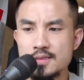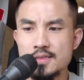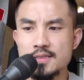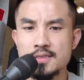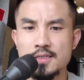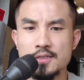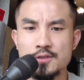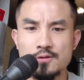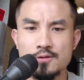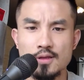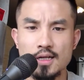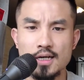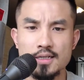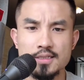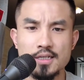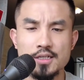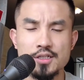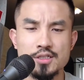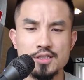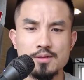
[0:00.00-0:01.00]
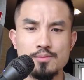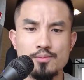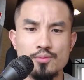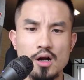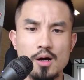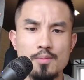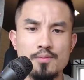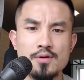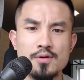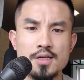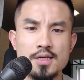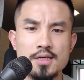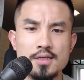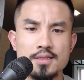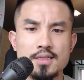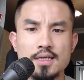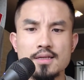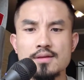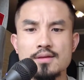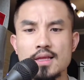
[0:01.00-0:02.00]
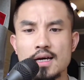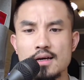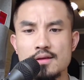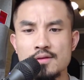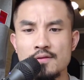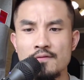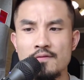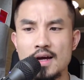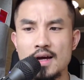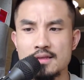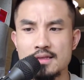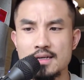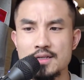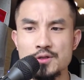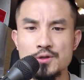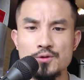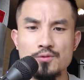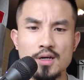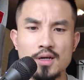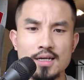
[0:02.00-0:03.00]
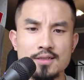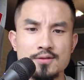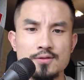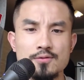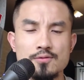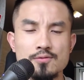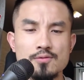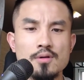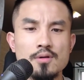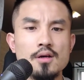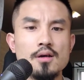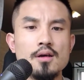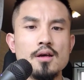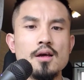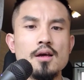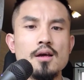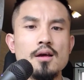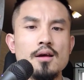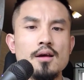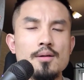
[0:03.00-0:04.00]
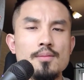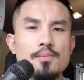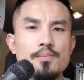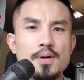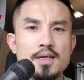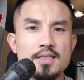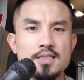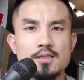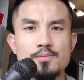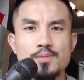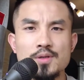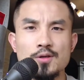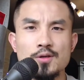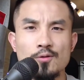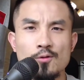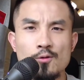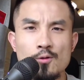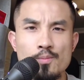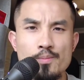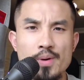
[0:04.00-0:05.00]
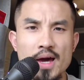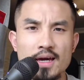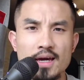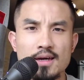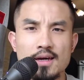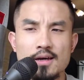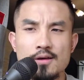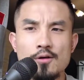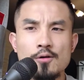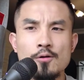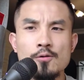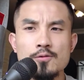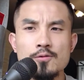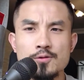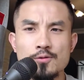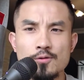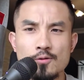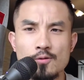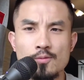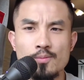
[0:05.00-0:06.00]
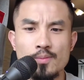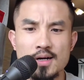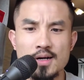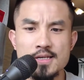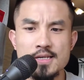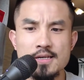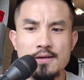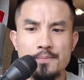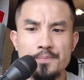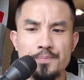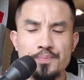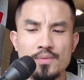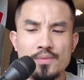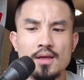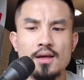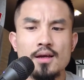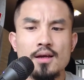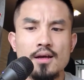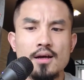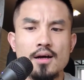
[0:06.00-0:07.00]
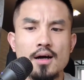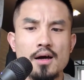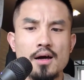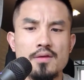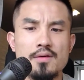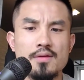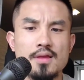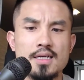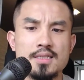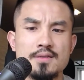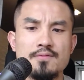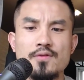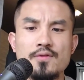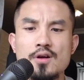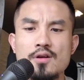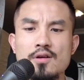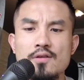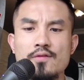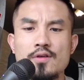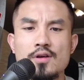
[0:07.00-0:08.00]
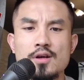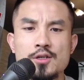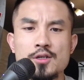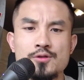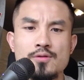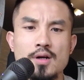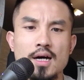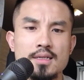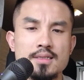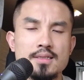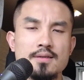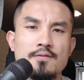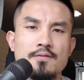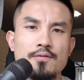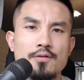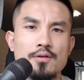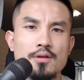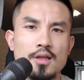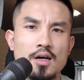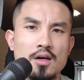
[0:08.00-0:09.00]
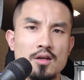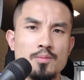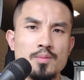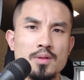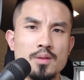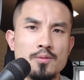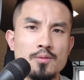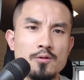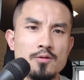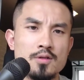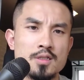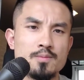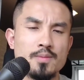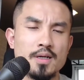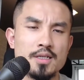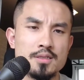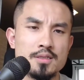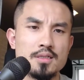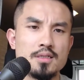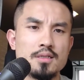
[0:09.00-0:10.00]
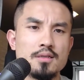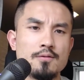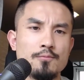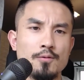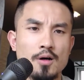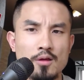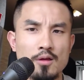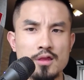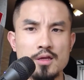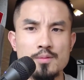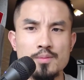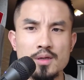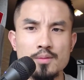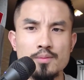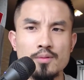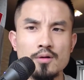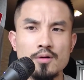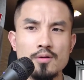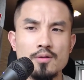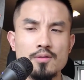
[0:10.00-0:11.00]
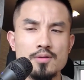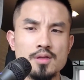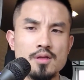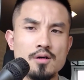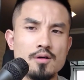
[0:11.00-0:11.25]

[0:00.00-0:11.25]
decentralization properties and the fact that you get to basically be your own bank and own your own money, I think that's very, very attractive for a lot of people, especially wealthy people.